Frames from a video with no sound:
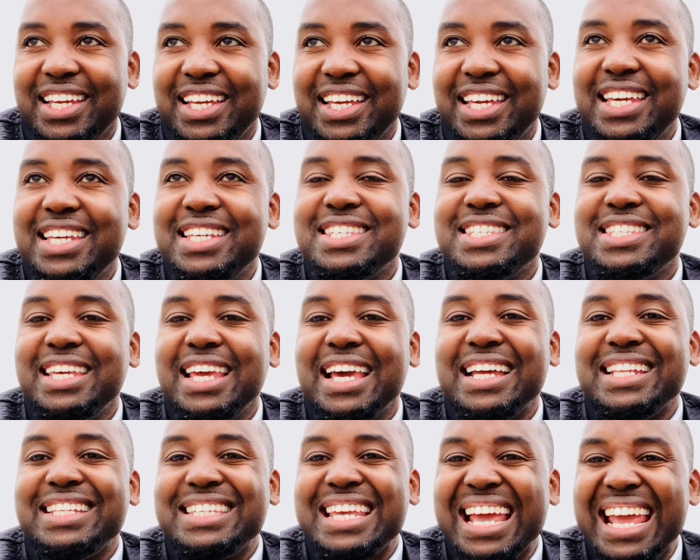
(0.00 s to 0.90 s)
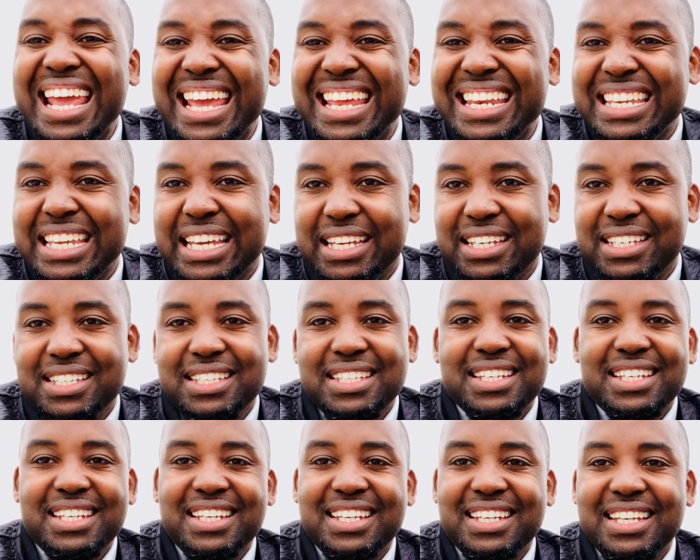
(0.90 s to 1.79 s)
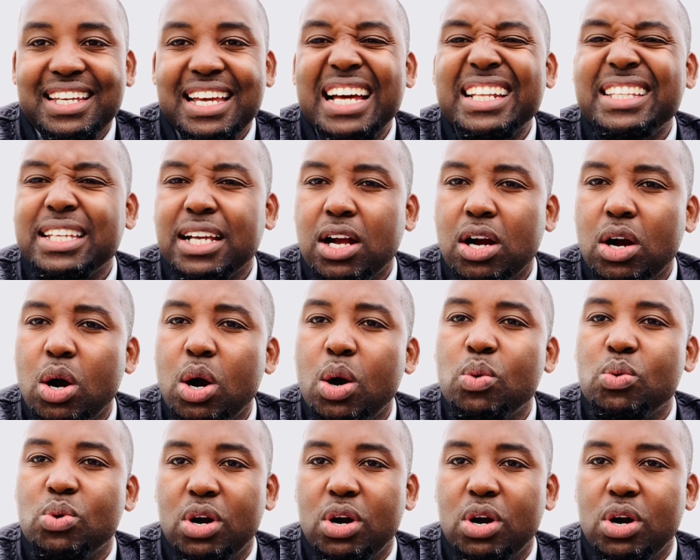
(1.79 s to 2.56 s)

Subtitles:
He's the attendant at the car